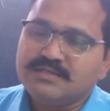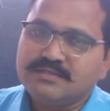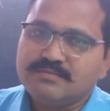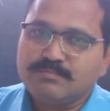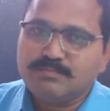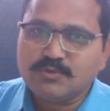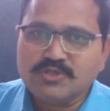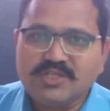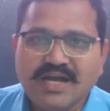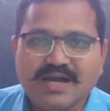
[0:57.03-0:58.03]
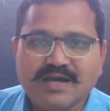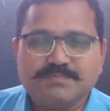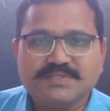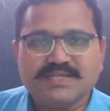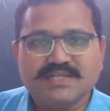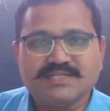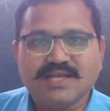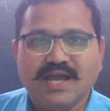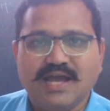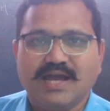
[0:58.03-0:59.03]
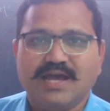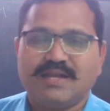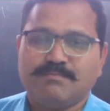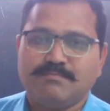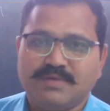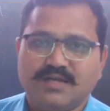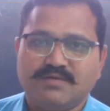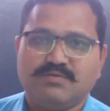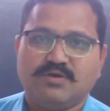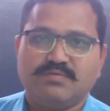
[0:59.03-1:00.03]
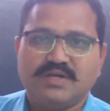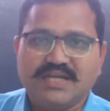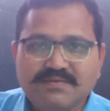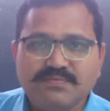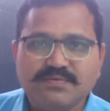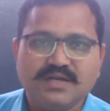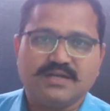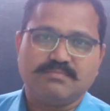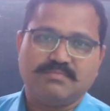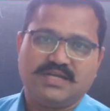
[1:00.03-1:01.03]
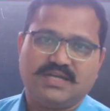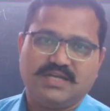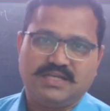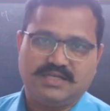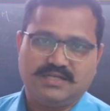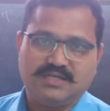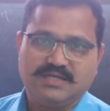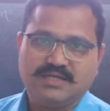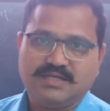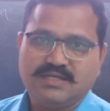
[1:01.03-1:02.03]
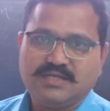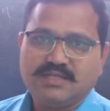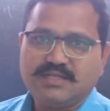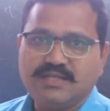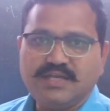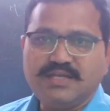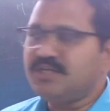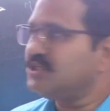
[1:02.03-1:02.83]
both the half cells are made up of different material. Then it is